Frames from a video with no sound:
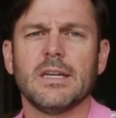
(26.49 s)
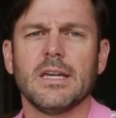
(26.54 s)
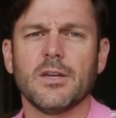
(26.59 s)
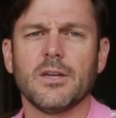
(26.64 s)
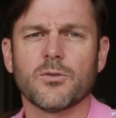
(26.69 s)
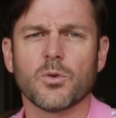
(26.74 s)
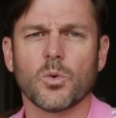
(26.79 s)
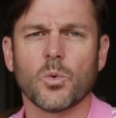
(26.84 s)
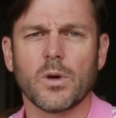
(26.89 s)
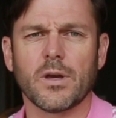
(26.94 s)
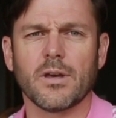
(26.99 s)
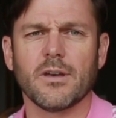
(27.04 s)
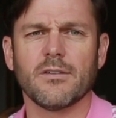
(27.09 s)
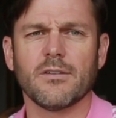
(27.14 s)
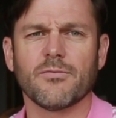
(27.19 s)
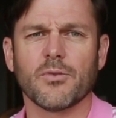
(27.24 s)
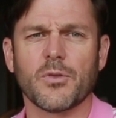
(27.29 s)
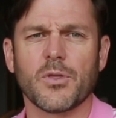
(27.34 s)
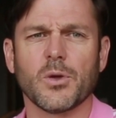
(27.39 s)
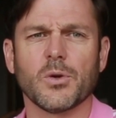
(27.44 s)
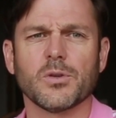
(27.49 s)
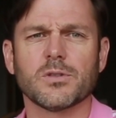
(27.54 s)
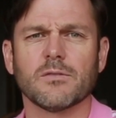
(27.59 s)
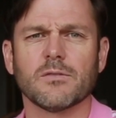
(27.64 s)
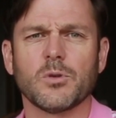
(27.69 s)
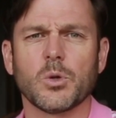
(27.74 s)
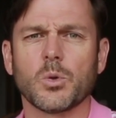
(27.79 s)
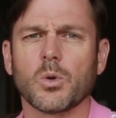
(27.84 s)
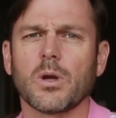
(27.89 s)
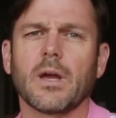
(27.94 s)
Either way, for those
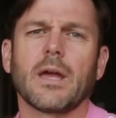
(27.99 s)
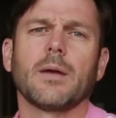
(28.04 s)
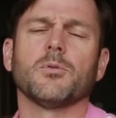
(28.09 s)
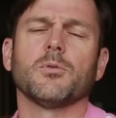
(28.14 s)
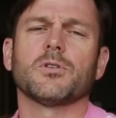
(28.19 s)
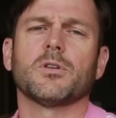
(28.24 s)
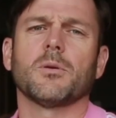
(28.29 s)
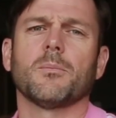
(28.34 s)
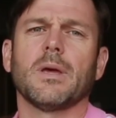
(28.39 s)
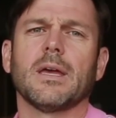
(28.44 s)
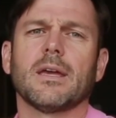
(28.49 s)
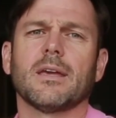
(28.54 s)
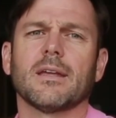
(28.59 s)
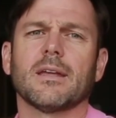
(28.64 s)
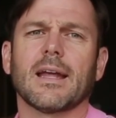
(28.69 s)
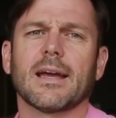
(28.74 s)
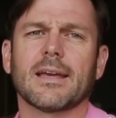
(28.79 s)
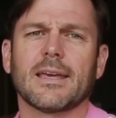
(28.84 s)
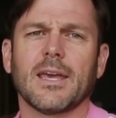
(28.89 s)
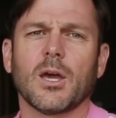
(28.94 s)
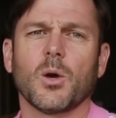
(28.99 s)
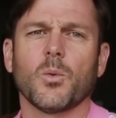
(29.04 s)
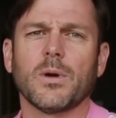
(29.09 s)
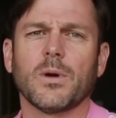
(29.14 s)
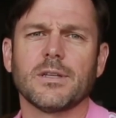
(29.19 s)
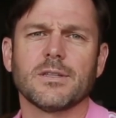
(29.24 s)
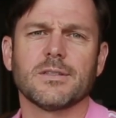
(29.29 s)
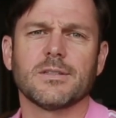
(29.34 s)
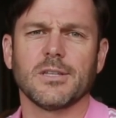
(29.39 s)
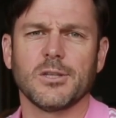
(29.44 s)
of you who are able to make it, I can't
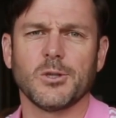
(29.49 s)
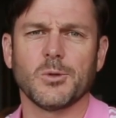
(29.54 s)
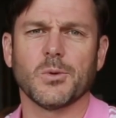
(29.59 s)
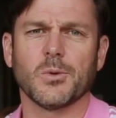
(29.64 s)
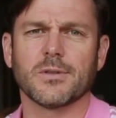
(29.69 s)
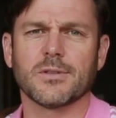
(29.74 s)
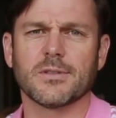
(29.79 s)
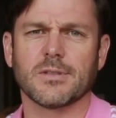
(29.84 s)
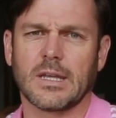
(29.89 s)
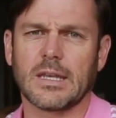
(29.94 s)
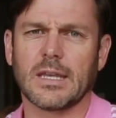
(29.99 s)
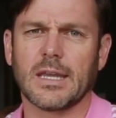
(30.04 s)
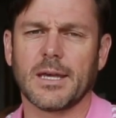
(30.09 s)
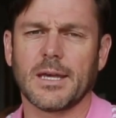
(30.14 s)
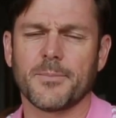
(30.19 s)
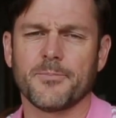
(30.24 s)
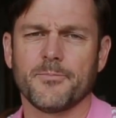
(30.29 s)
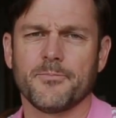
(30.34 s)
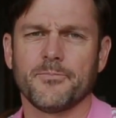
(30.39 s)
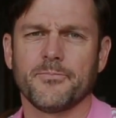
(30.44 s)
wait to see you on Sunday.